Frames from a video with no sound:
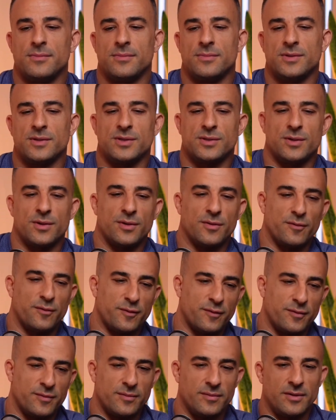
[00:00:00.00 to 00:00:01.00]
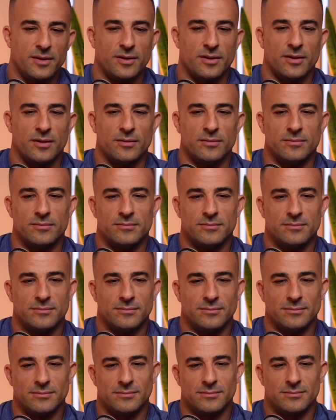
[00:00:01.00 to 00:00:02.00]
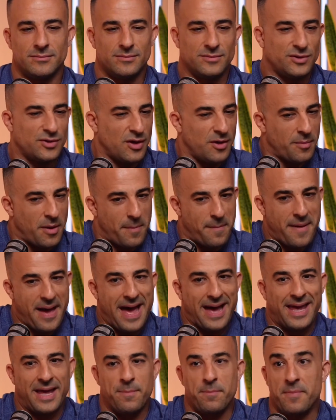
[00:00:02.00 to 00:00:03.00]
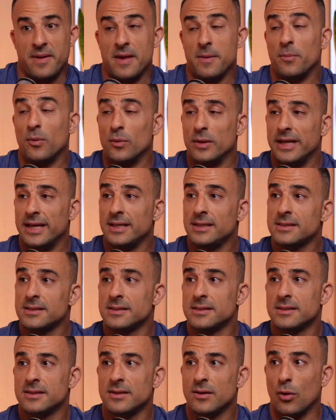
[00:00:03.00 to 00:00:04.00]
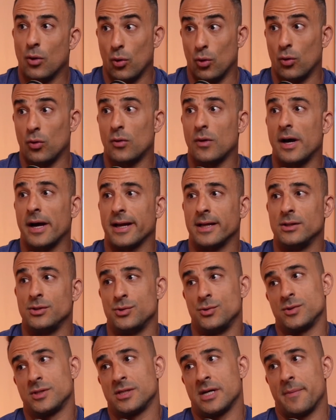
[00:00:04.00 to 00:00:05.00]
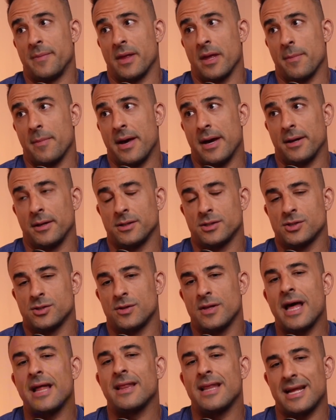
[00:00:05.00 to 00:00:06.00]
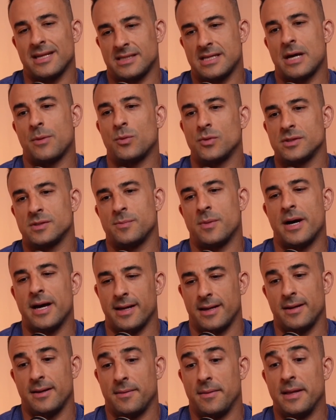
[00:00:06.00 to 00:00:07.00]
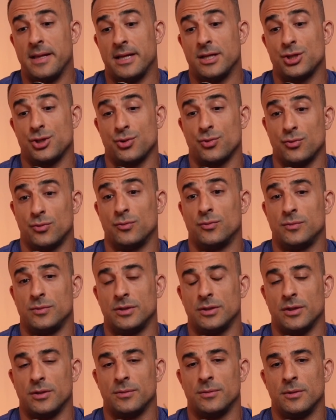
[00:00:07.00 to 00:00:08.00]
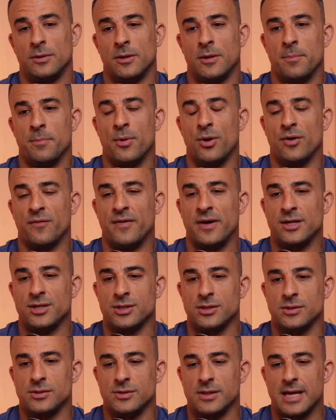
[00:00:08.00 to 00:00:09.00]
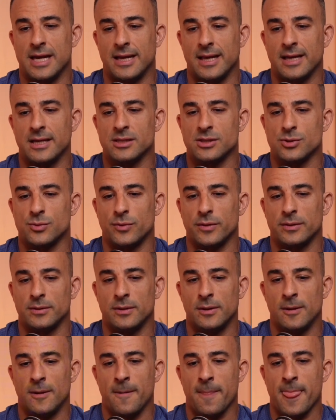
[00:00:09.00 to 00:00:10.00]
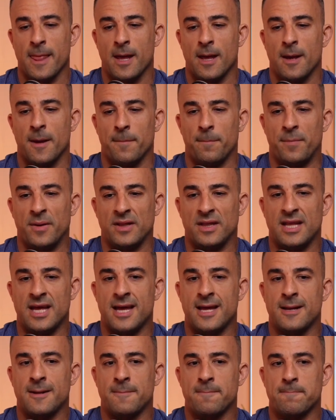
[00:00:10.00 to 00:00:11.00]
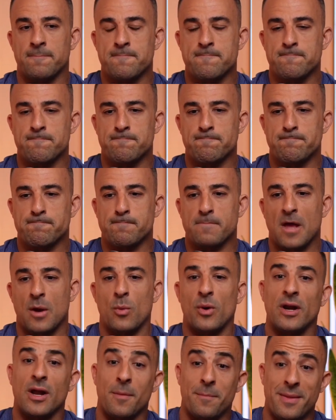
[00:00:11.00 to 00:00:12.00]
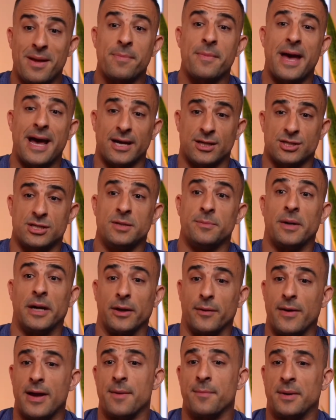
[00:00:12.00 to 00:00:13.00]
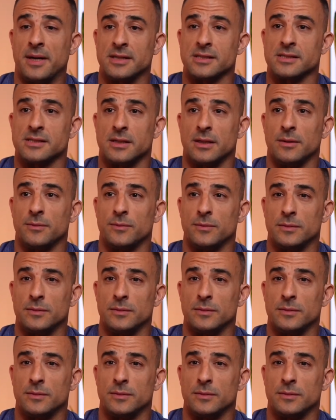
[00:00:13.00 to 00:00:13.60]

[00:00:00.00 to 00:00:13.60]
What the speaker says: sort of, turn my back and be bullied, or I can do something about it. So that was my initial, motivation to getting into it. But then when I met actually my grandmaster,